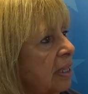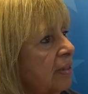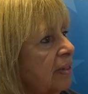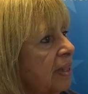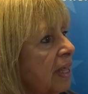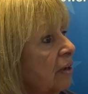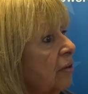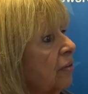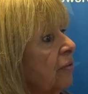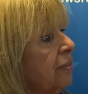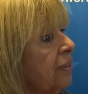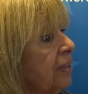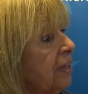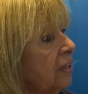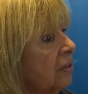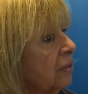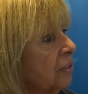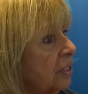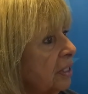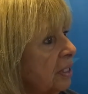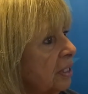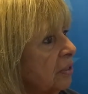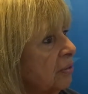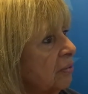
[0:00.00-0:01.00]
that are there
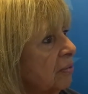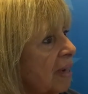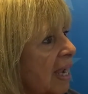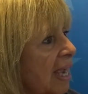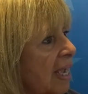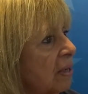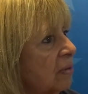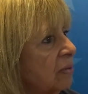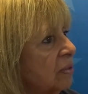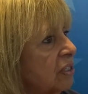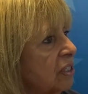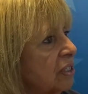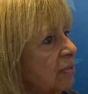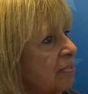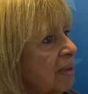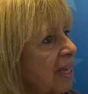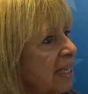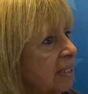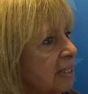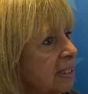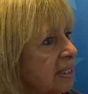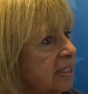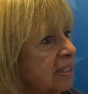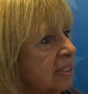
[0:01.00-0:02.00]
year round to
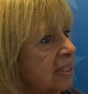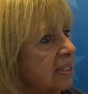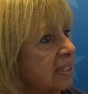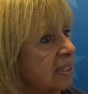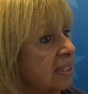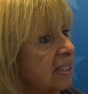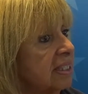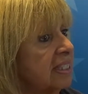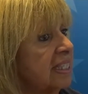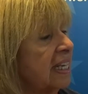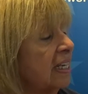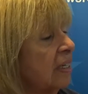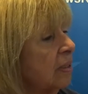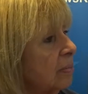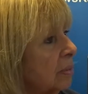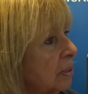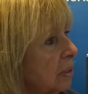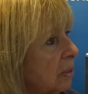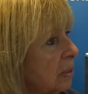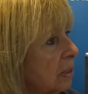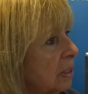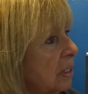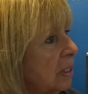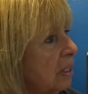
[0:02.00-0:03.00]
make this a
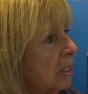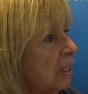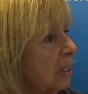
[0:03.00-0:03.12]
sustainable